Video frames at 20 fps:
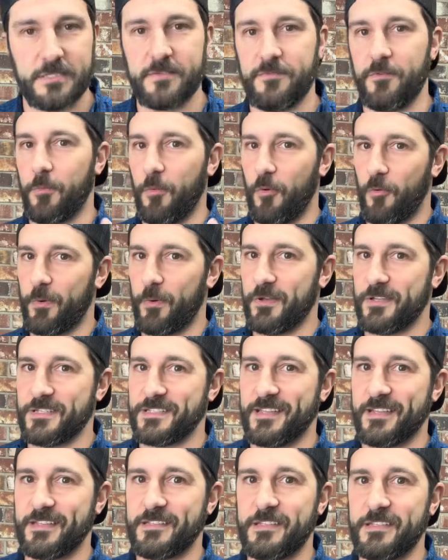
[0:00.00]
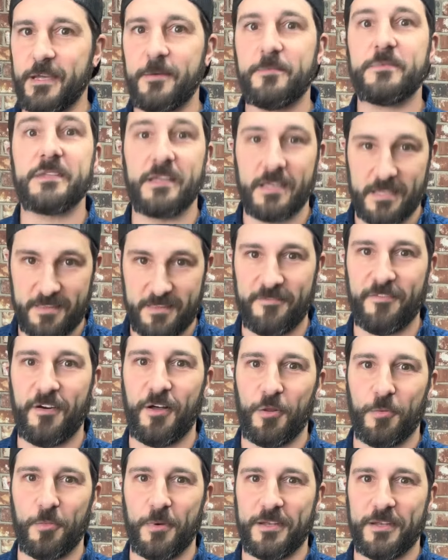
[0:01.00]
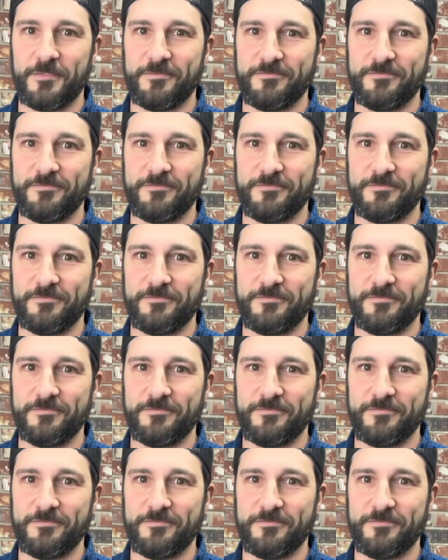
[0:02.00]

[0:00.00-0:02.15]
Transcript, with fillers: For more real estate tips, hit the follow button.